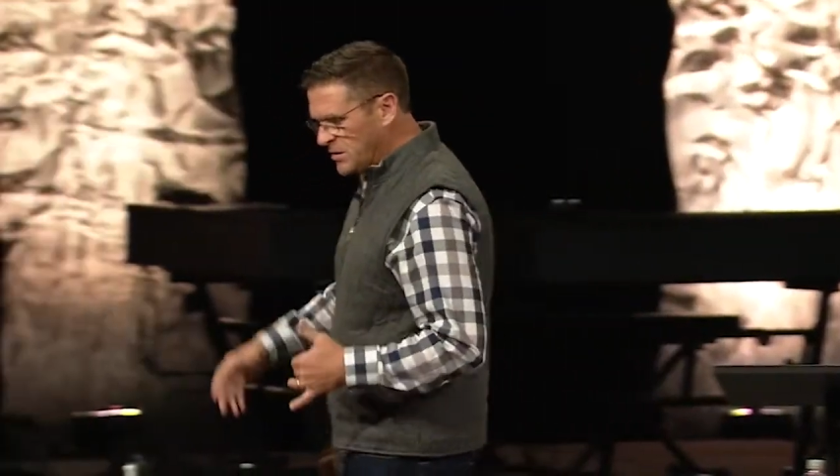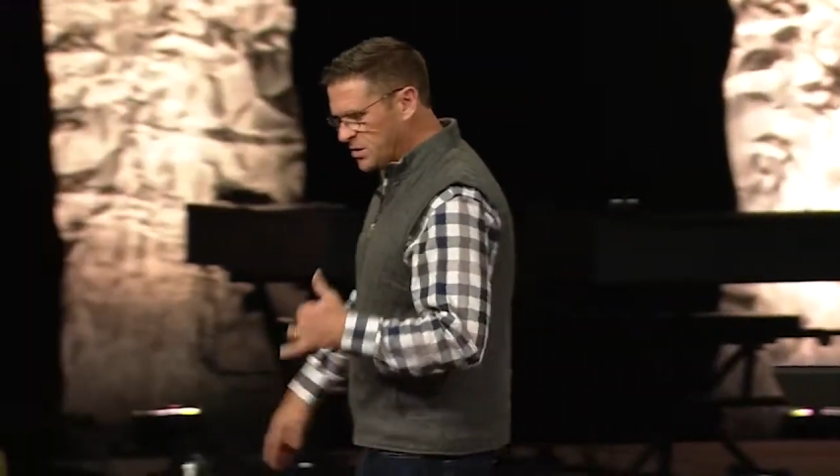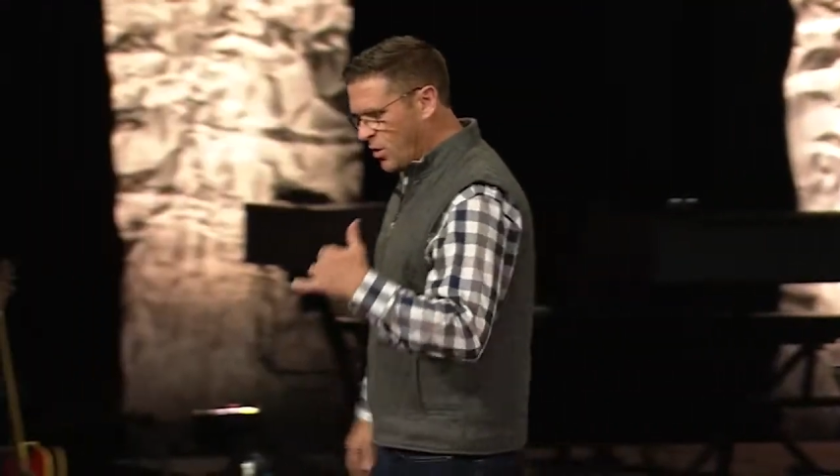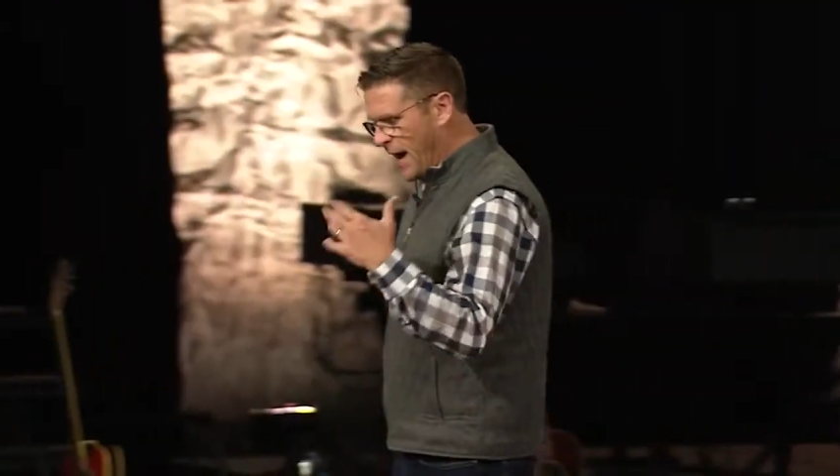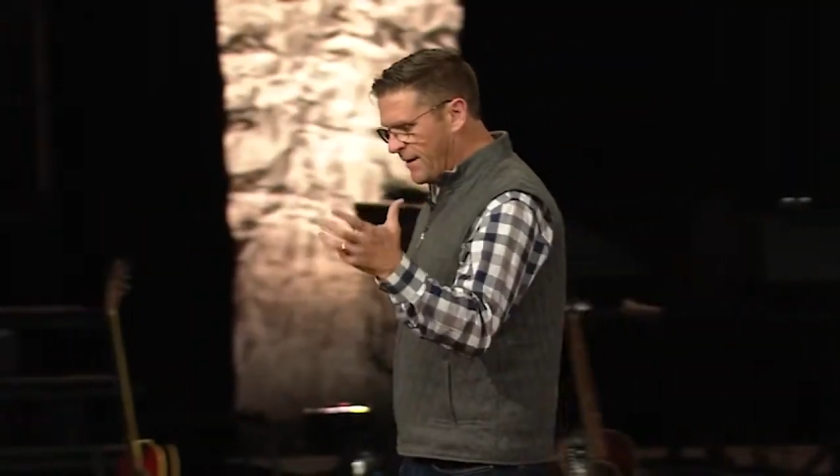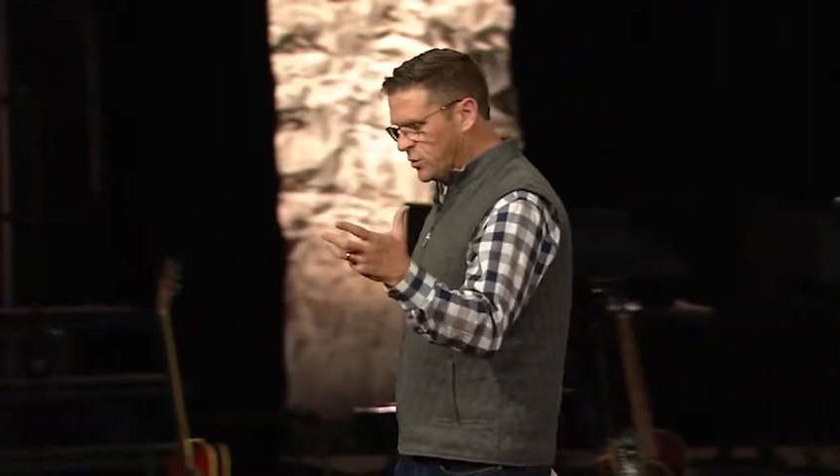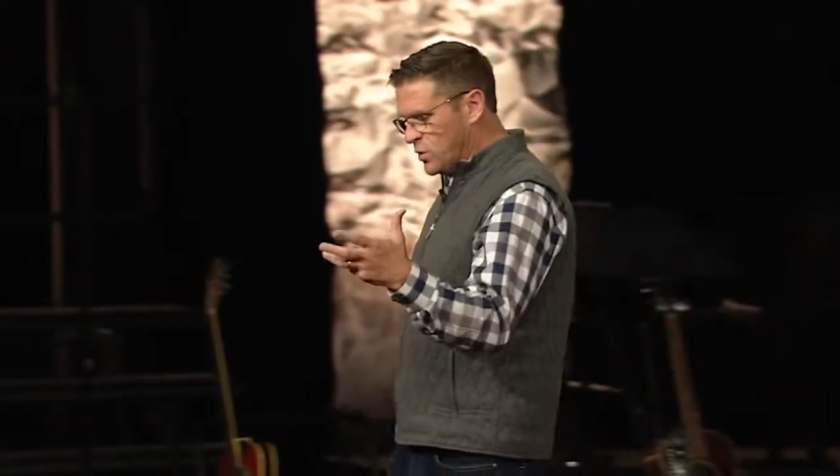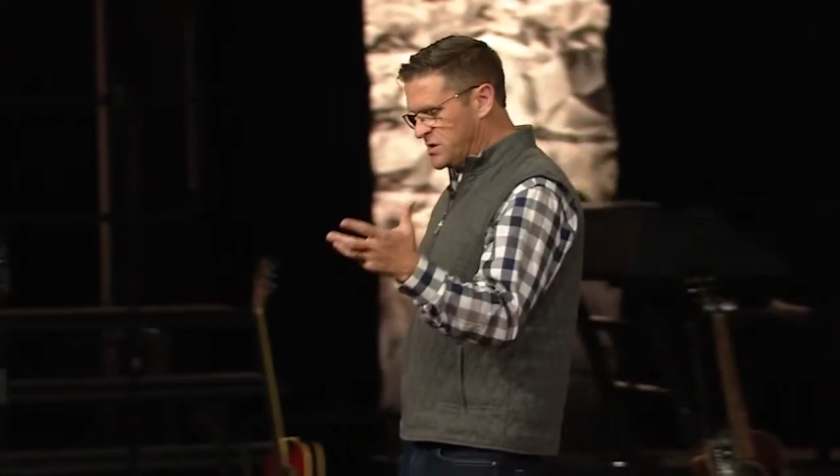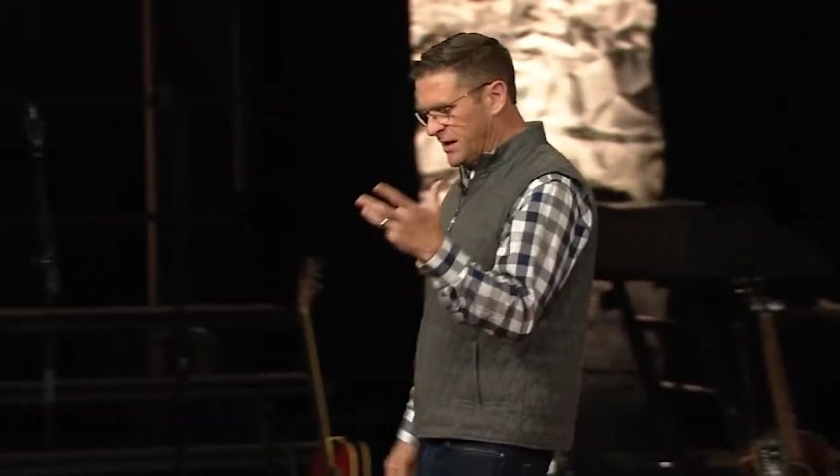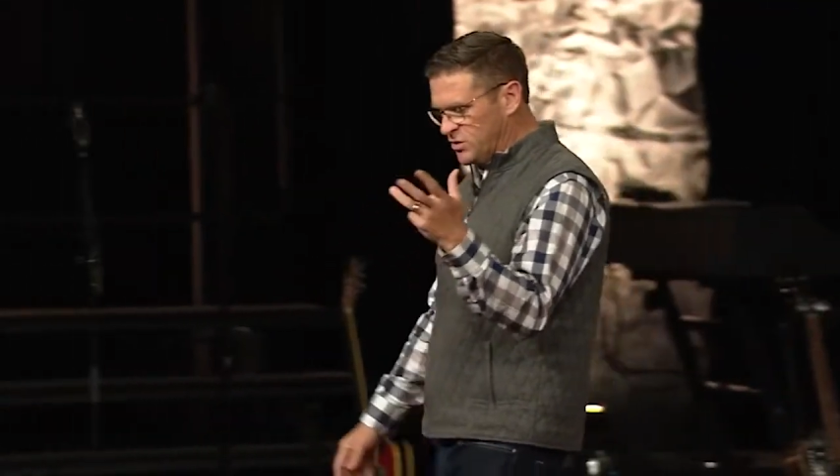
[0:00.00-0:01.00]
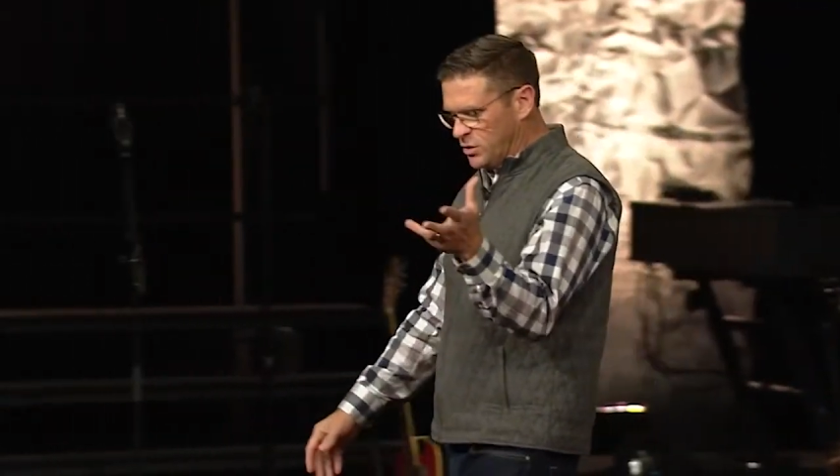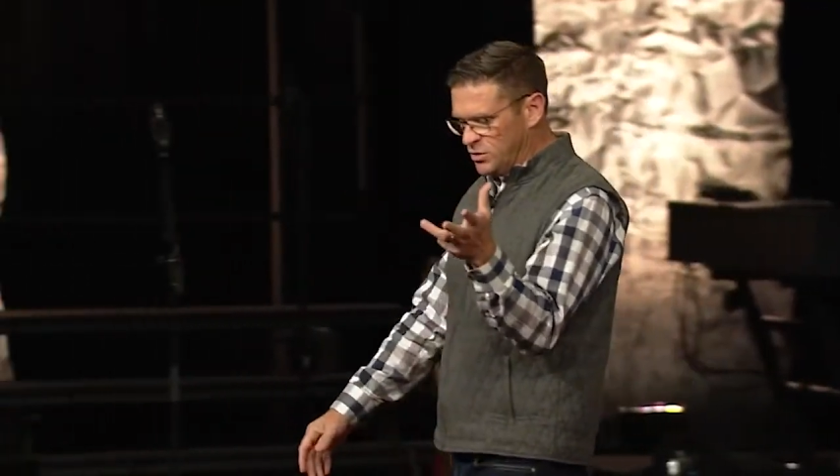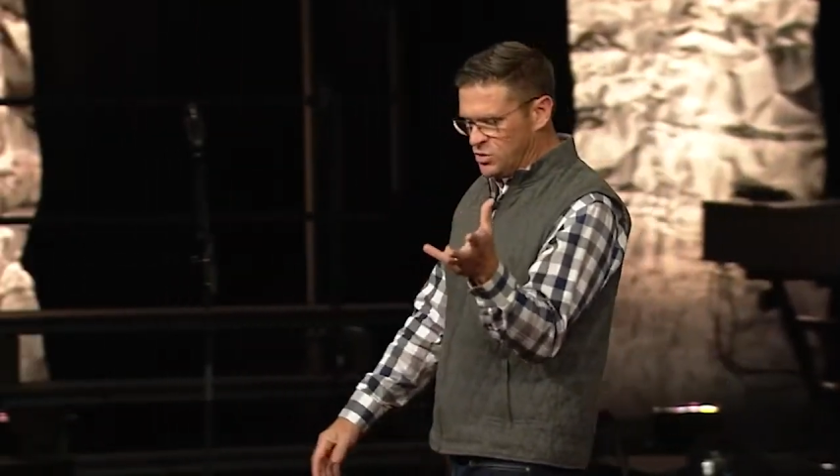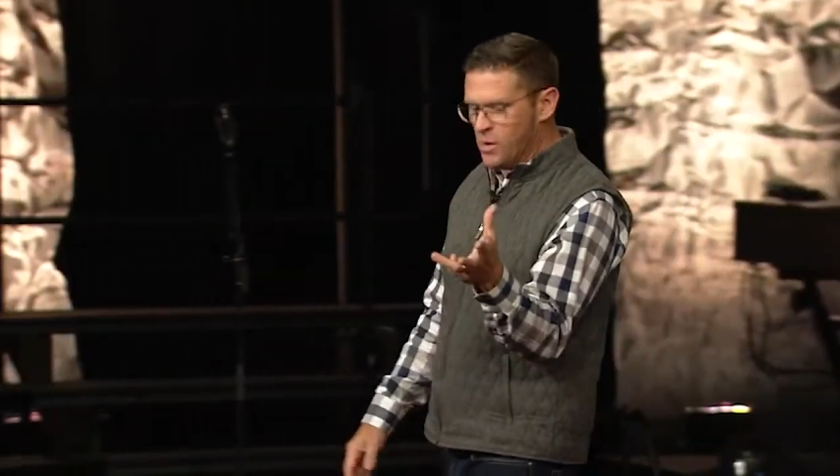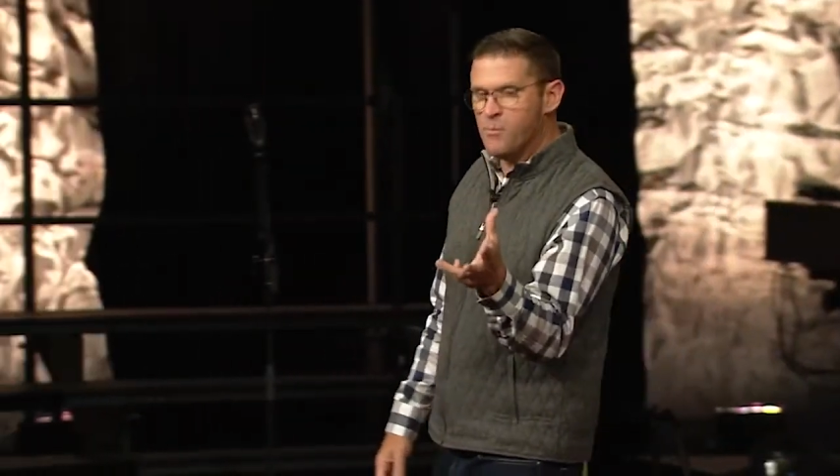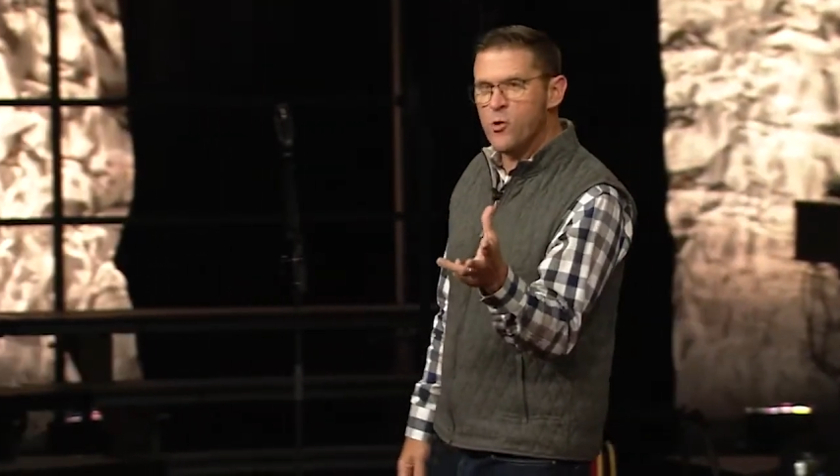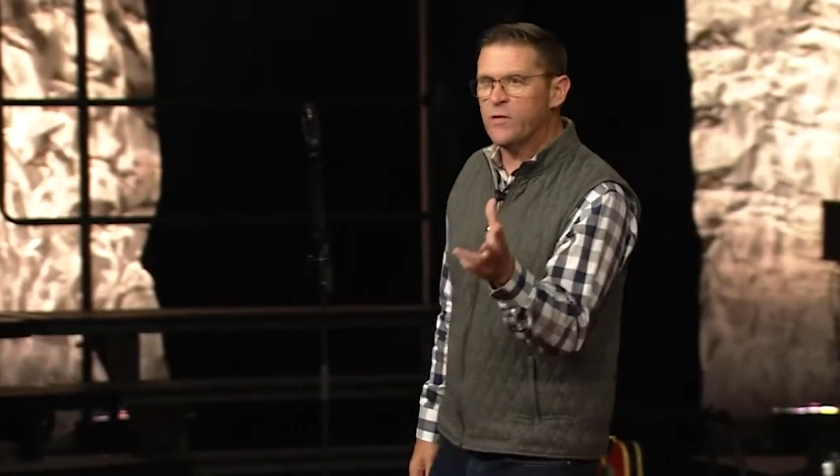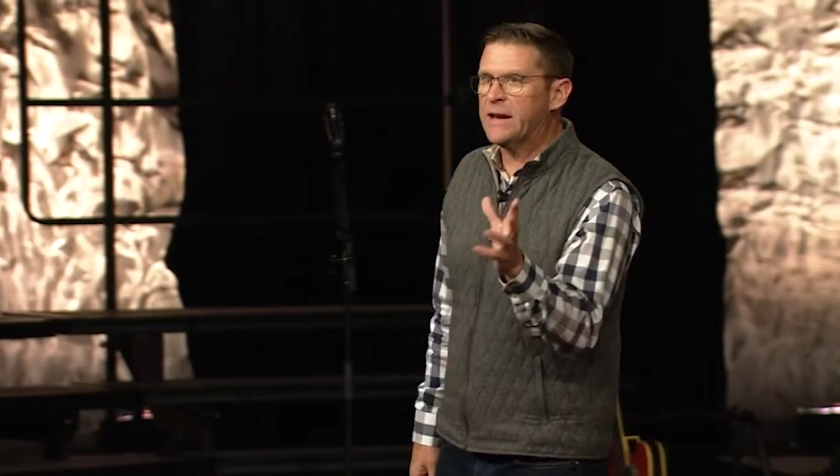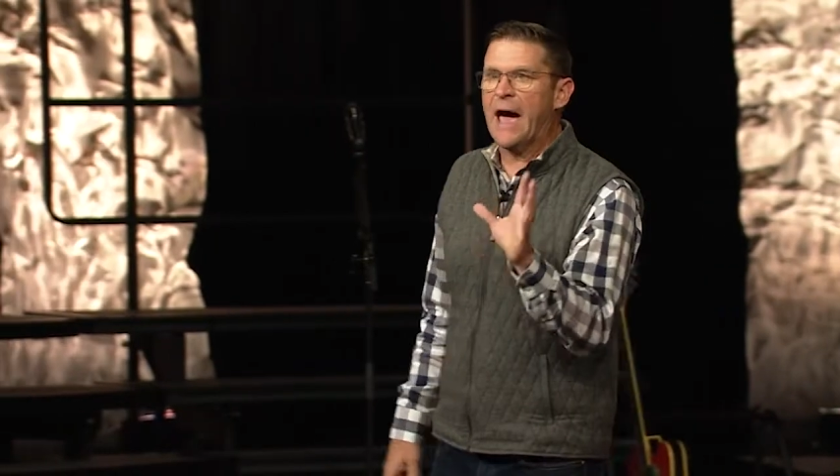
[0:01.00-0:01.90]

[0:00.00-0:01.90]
So afterwards, I took her to a movie.